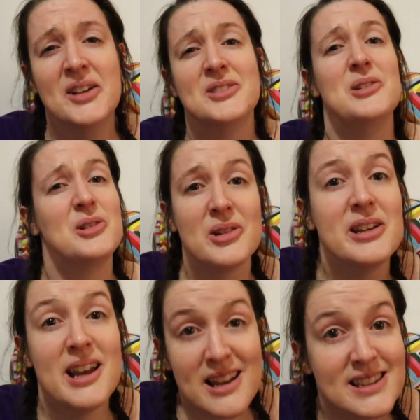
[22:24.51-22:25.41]
so you
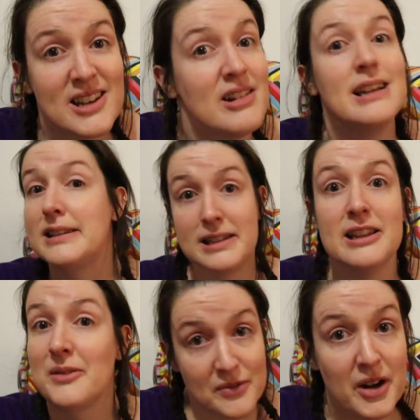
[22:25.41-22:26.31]
couldn't necessarily see
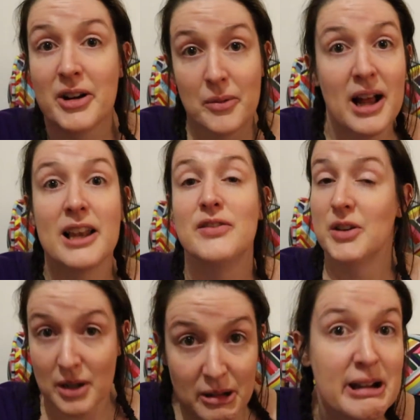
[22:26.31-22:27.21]
them very well if
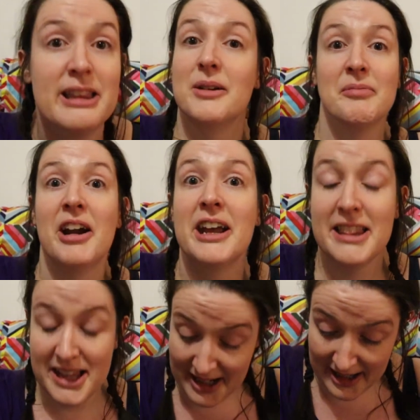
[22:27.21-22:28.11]
you were looking them right
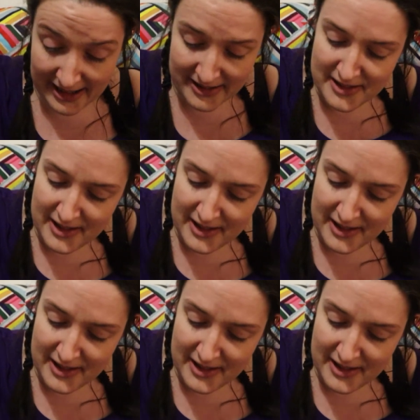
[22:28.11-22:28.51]
in the eye.